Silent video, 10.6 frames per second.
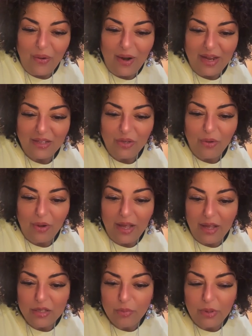All right. Who
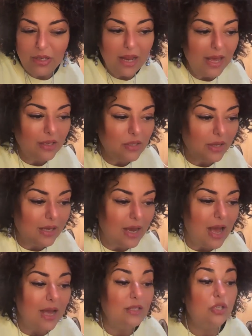else would like the
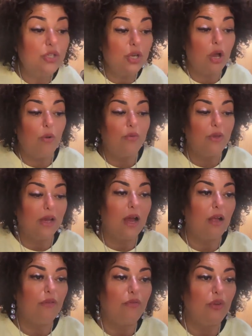card? Joe, the
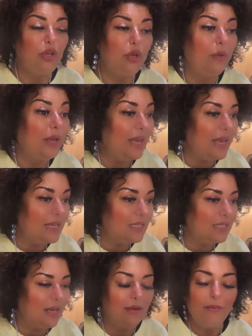card for you
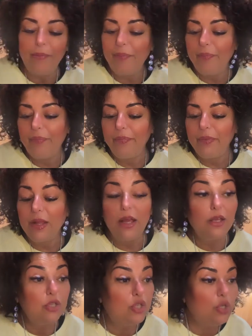is
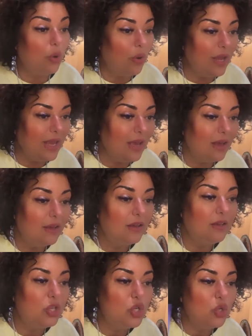Joy.
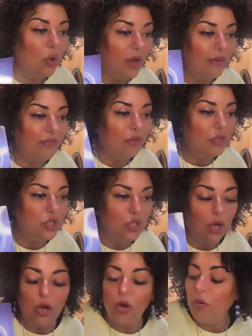Joy for
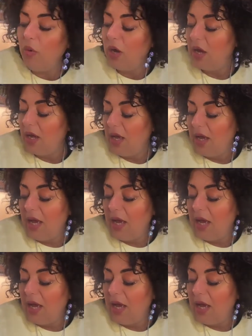Joe.